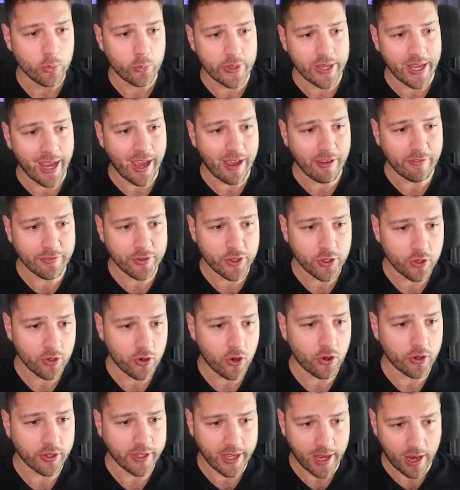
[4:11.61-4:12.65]
we have
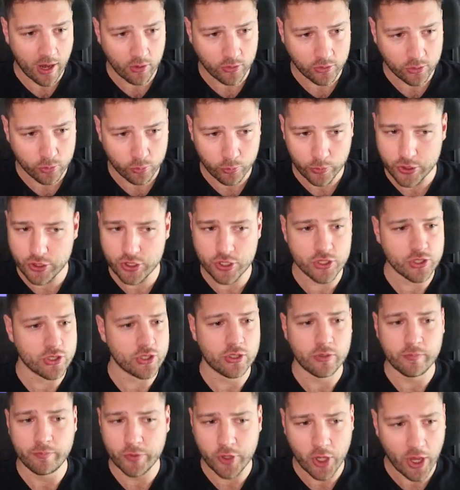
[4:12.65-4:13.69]
here our count, which
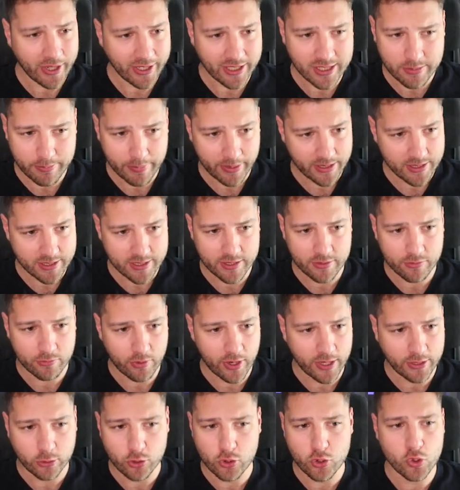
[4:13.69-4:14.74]
is not
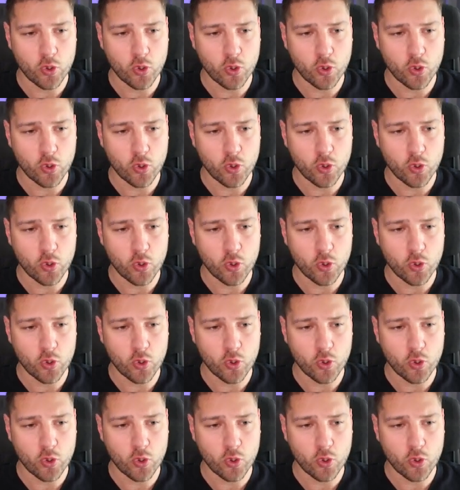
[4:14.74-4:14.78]
expensive, right?